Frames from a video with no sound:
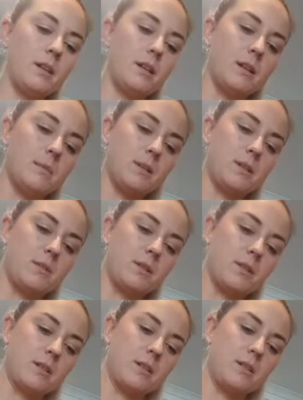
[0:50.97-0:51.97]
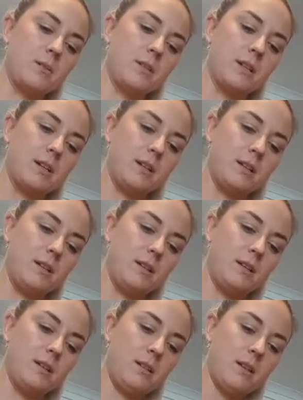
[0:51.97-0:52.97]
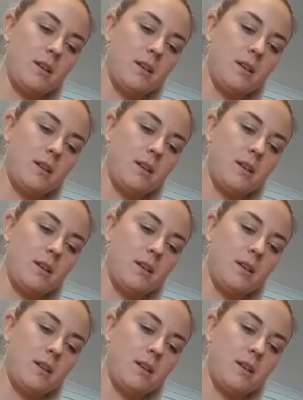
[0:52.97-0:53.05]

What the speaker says: So we're just going to squirt that in there.